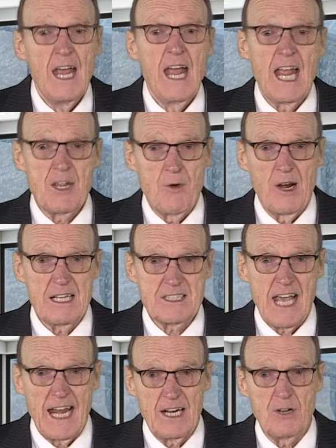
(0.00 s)
and you want a
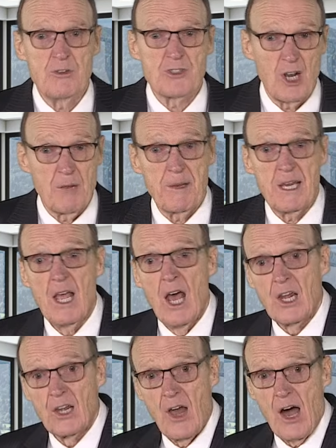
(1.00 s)
tenant who's going to be
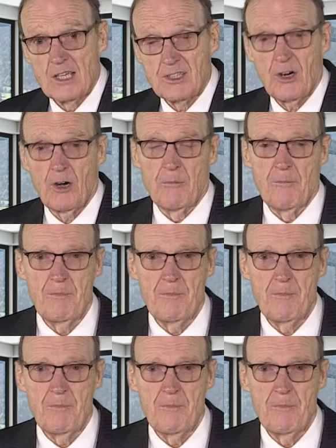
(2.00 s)
long-term.